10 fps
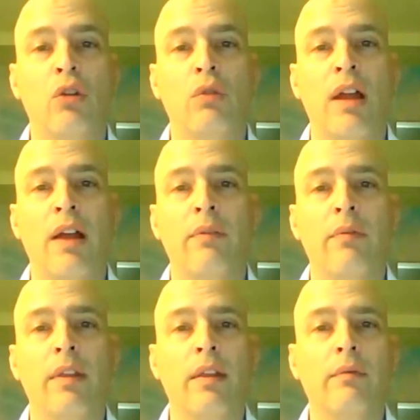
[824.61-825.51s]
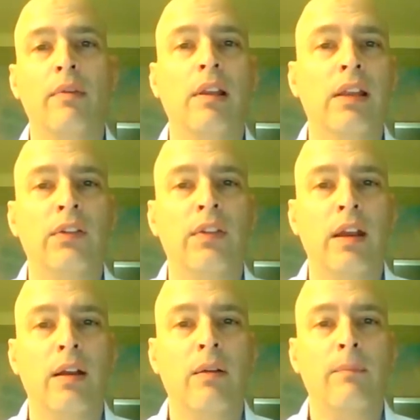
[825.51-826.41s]
go down the list
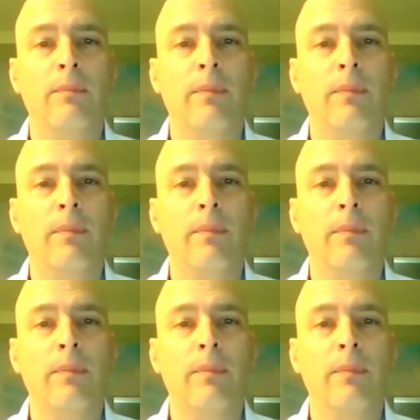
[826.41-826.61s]
there.